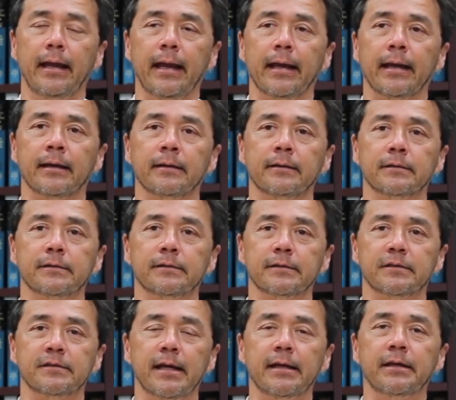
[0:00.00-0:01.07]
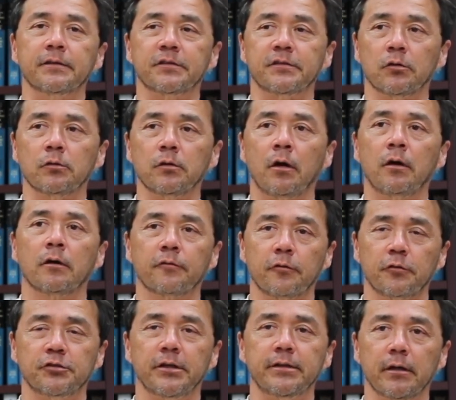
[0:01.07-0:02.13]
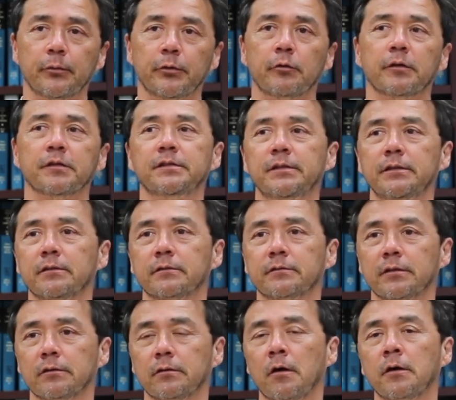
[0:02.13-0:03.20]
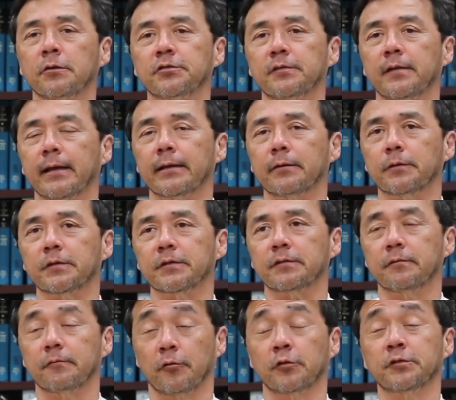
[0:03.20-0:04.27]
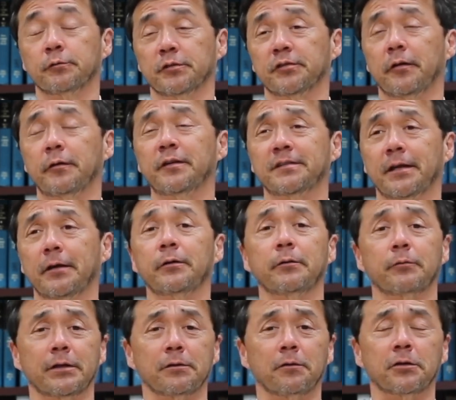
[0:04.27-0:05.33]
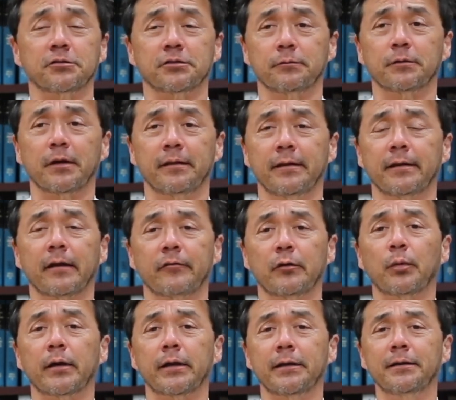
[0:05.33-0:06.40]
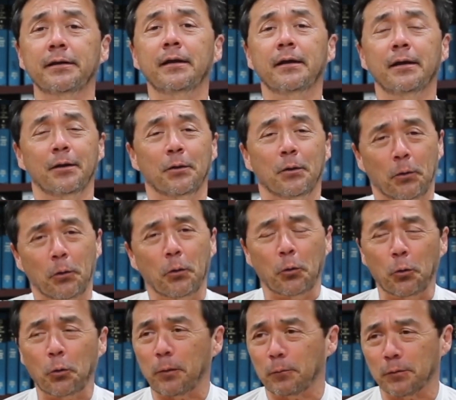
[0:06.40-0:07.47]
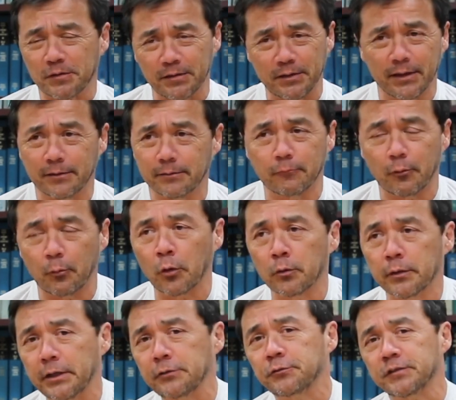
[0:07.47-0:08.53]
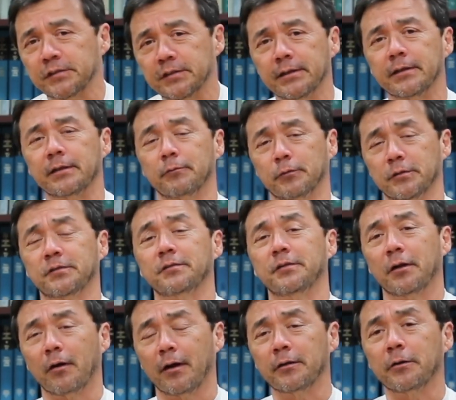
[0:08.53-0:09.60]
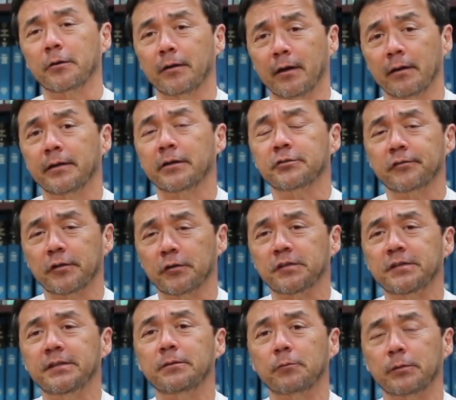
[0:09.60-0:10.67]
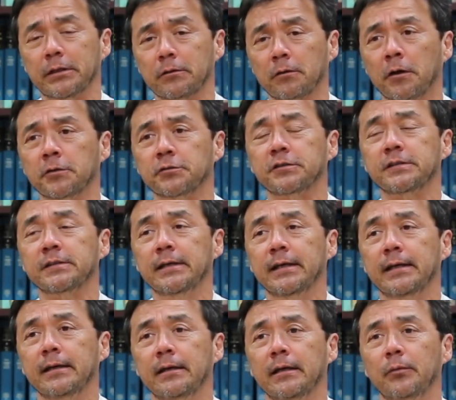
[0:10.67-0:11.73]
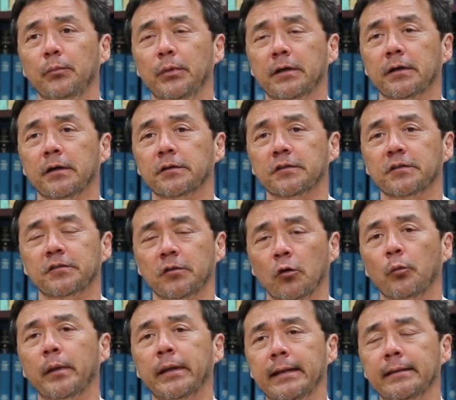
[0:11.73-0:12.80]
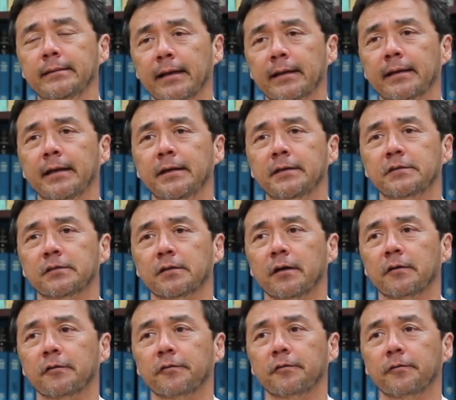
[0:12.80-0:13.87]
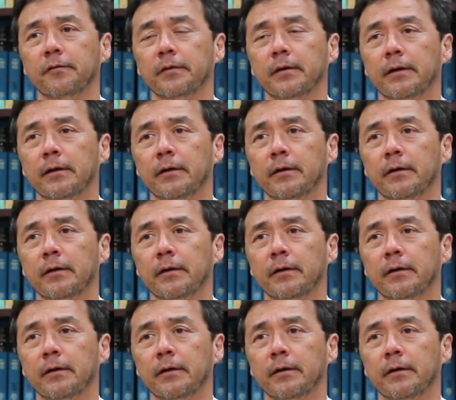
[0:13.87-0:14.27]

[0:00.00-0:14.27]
And it's taken so long for JWST to launch that it was very scary when it launched. I think everybody who was remotely interested in it was on the edge of their seat when it launched, because so many decades of